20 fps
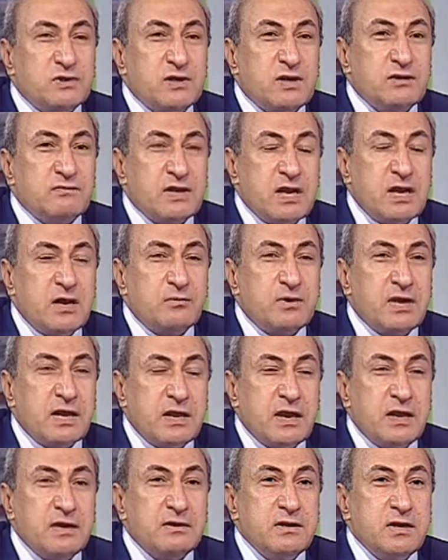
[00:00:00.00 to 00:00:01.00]
every now and
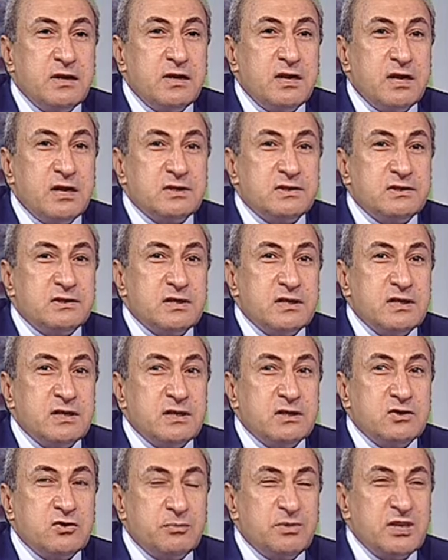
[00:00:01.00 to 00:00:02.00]
again is
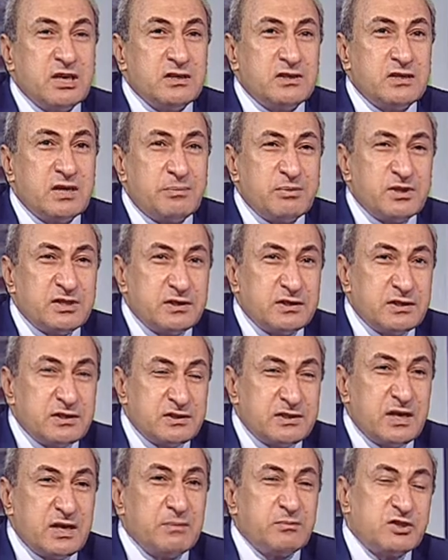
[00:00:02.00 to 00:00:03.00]
to be interpreted
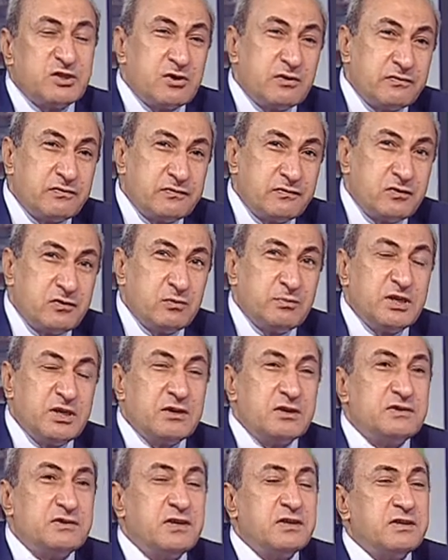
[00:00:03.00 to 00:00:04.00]
in terms of to be
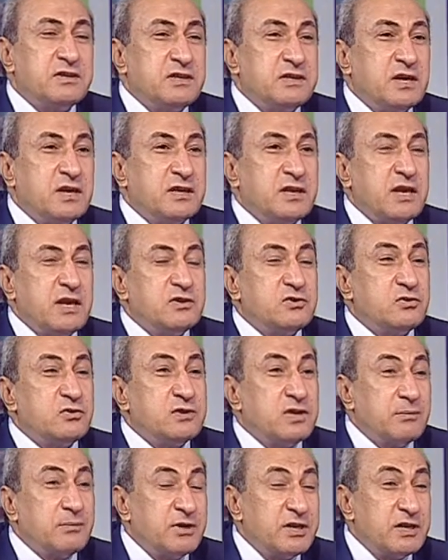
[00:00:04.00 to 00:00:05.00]
returning again to
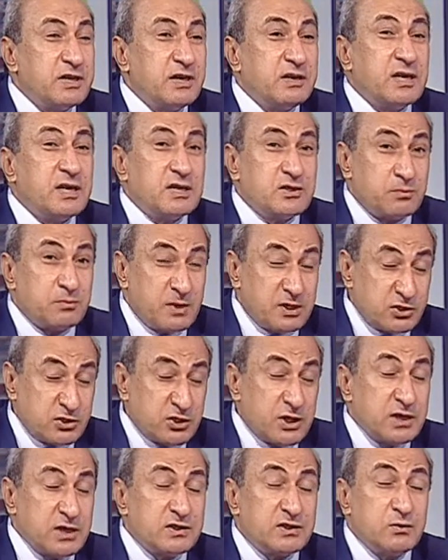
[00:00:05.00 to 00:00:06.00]
the American as
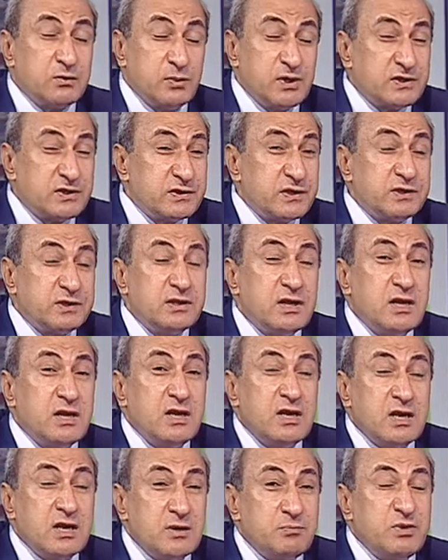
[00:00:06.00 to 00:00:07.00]
much as the Western
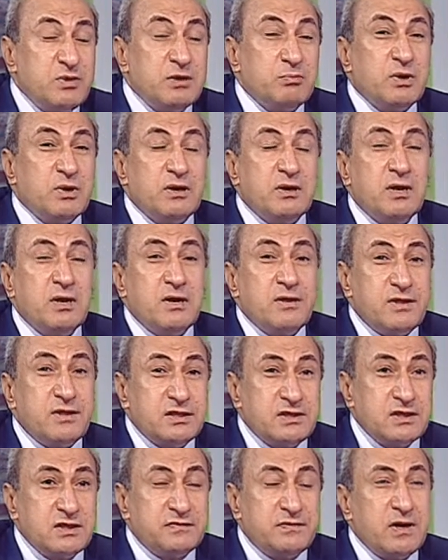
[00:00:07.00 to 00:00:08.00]
people.
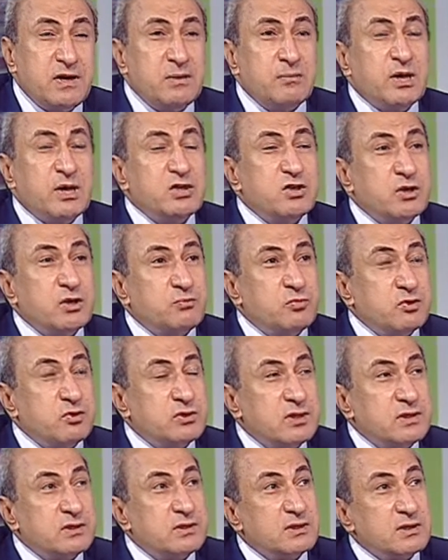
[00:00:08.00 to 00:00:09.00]
This is very much
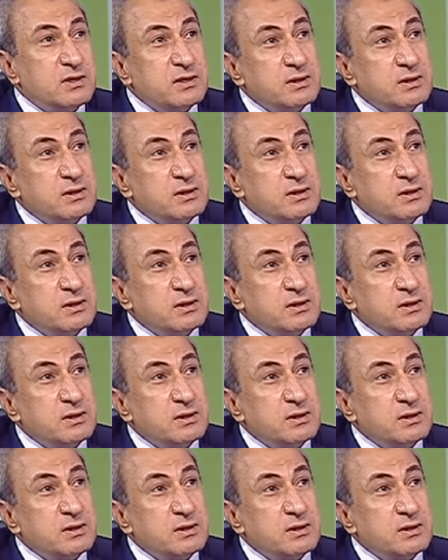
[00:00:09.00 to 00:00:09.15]
important